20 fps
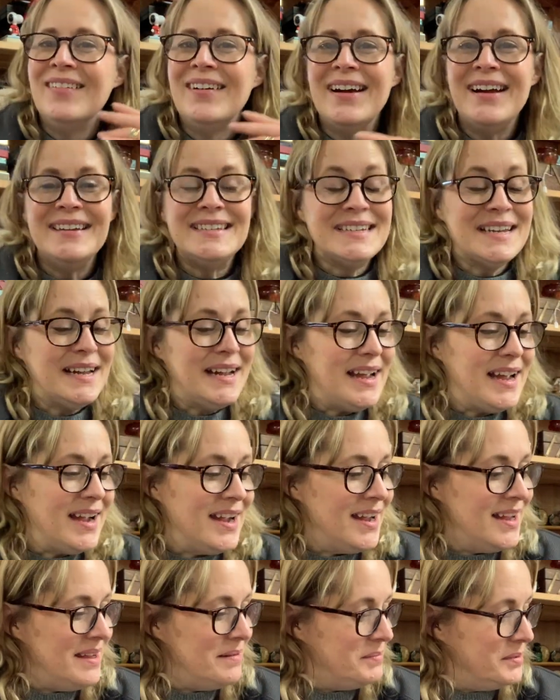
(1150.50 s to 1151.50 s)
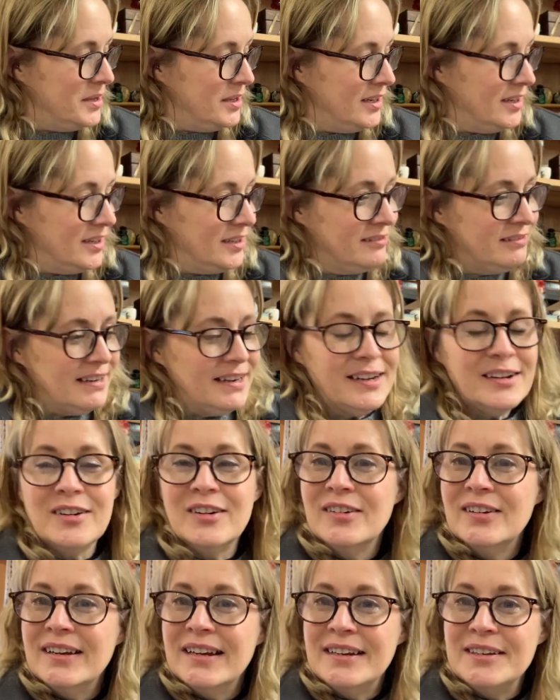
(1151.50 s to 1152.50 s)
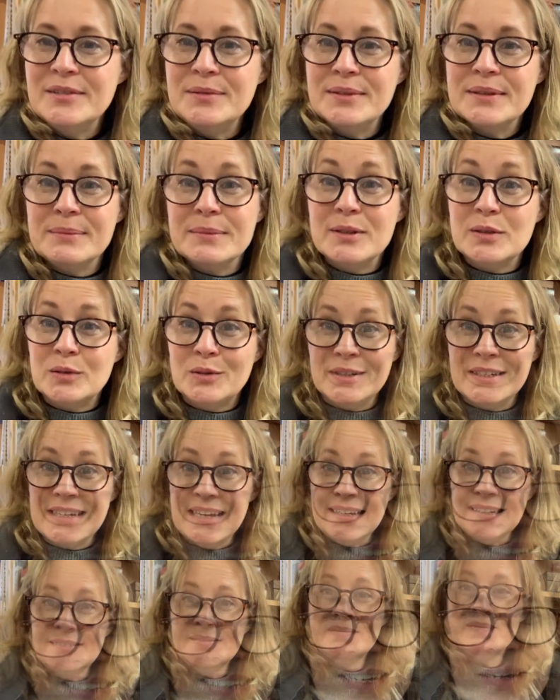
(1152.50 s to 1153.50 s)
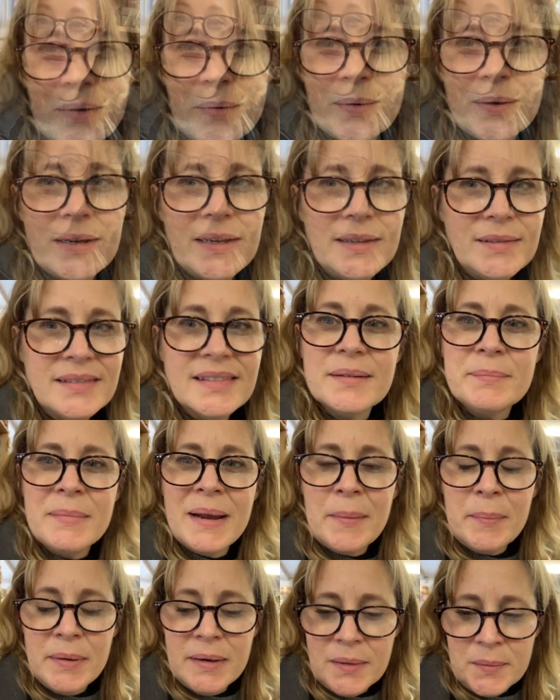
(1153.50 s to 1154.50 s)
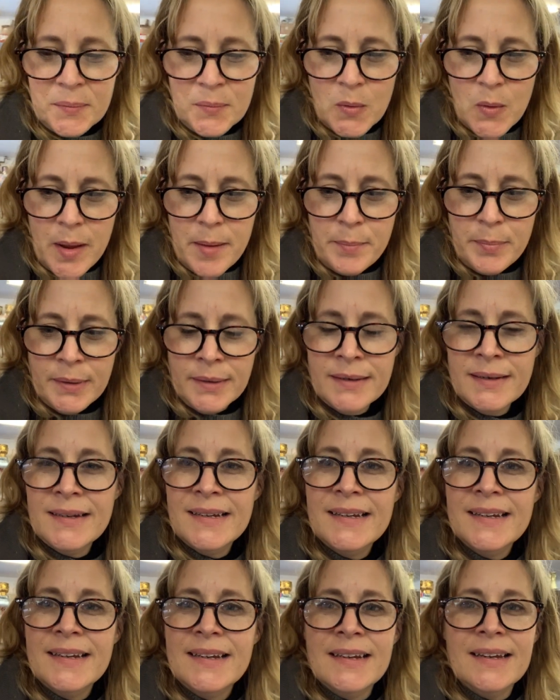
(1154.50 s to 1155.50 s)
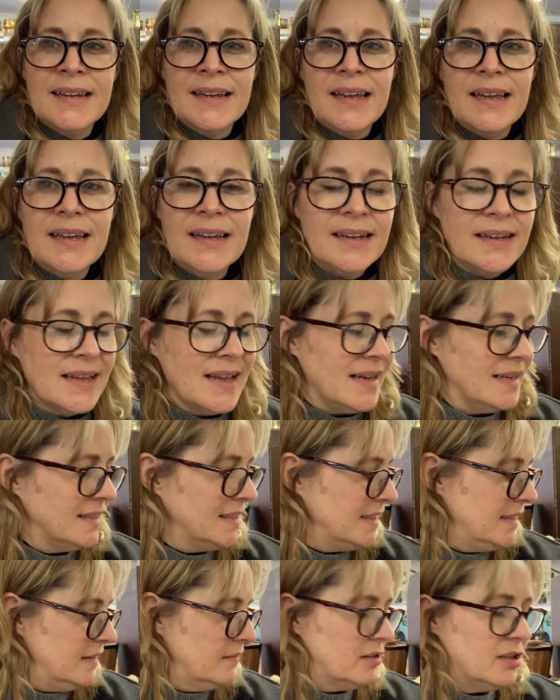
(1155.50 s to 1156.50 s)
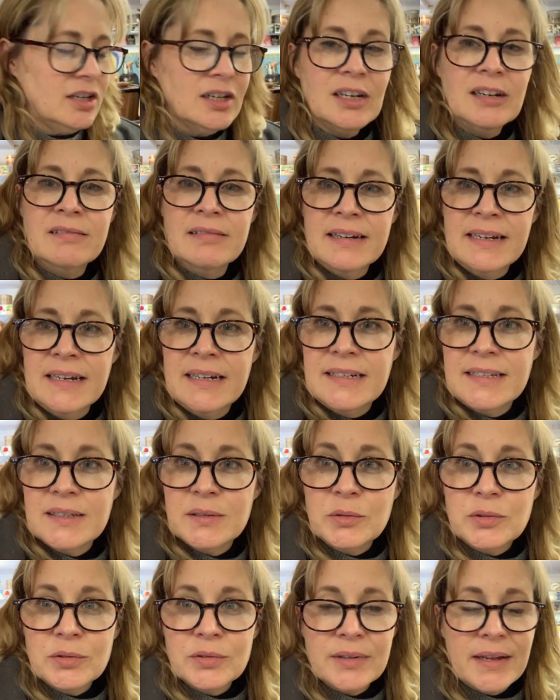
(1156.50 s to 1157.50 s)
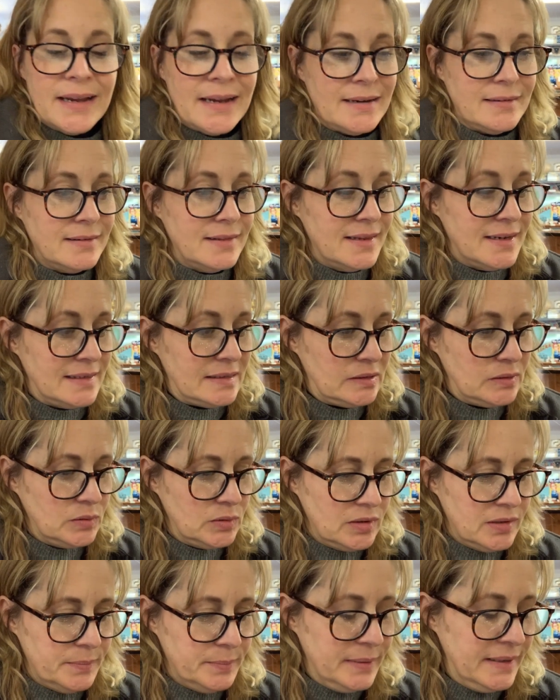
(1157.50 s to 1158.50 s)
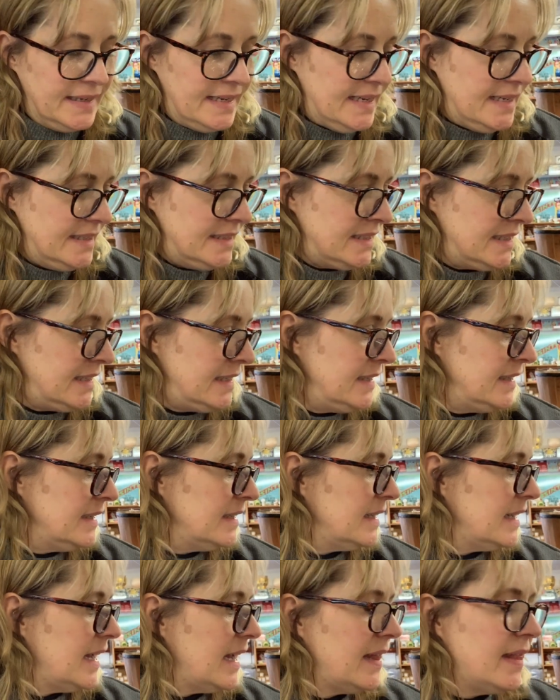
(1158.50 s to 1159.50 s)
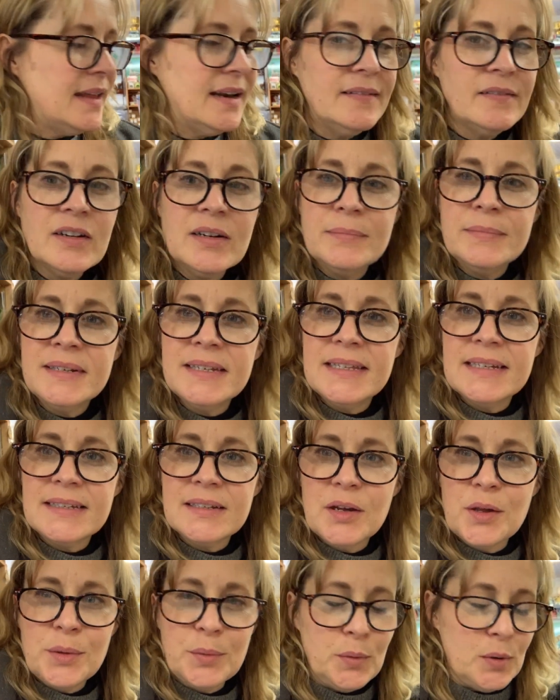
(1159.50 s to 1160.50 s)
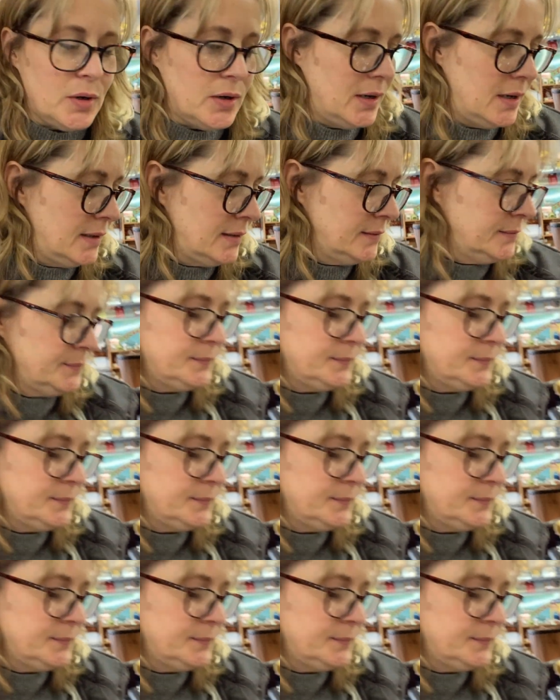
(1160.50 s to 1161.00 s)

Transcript: right I am gonna crack on and do some sorting so uh, the Mappin and Webb uh, canteen of cutlery I sorted all that out and that's all complete and then I've come to this other one.